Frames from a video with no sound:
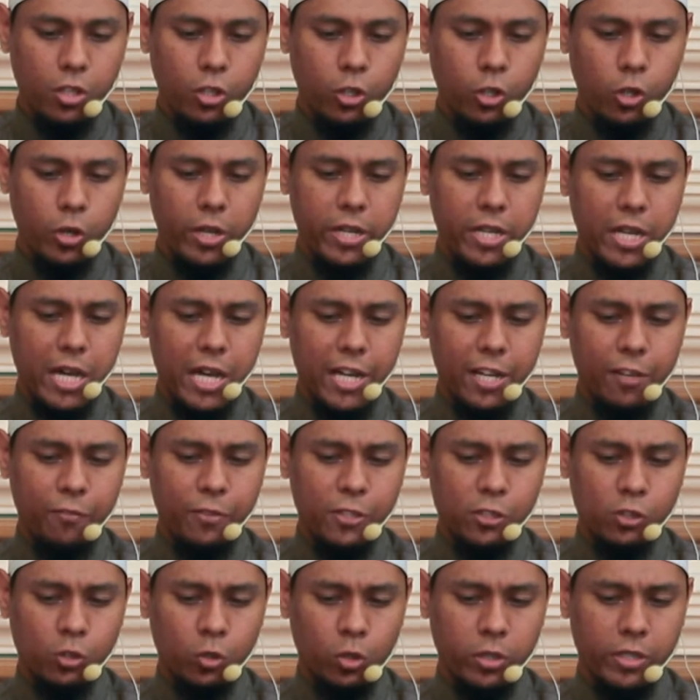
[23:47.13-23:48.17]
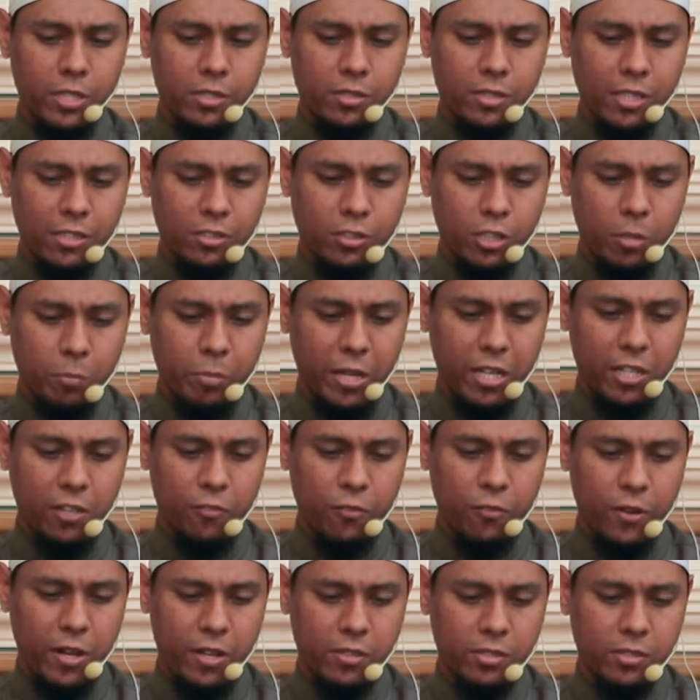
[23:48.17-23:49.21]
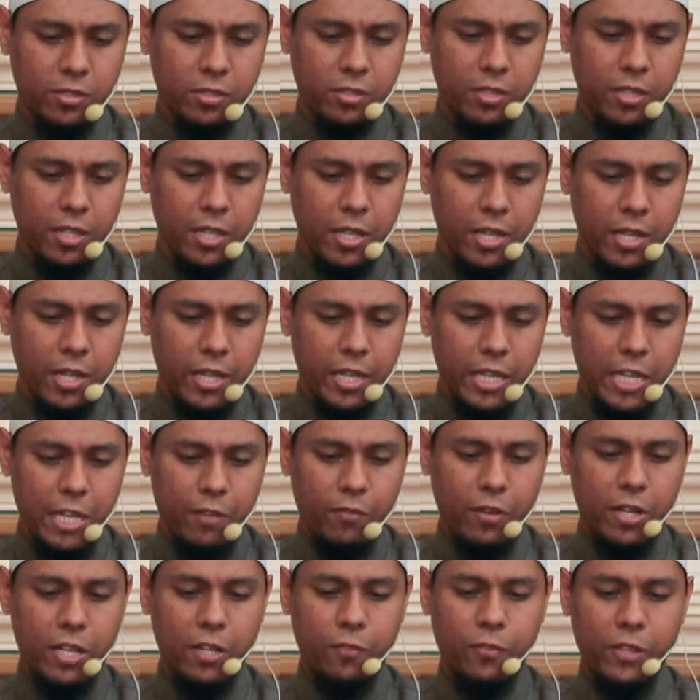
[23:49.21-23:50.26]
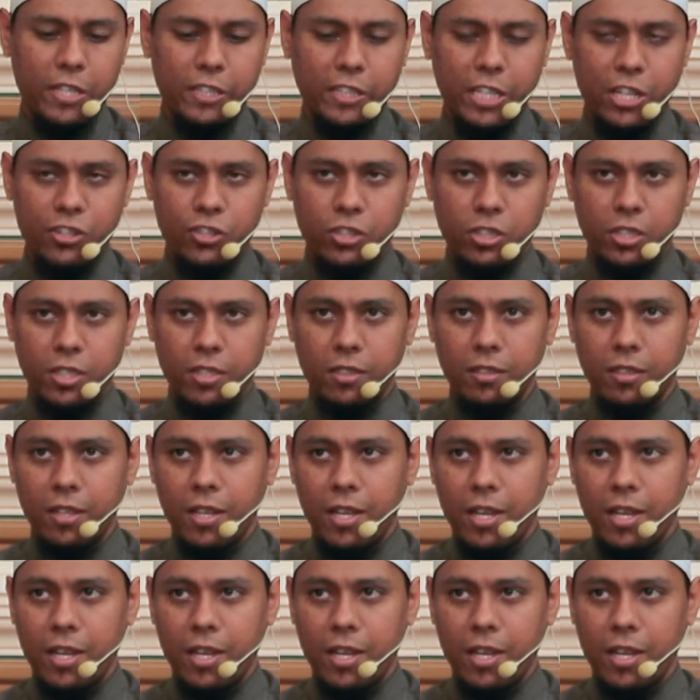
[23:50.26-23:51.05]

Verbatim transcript: Though in the Hanafi school, this does not break the fast, even if intentional.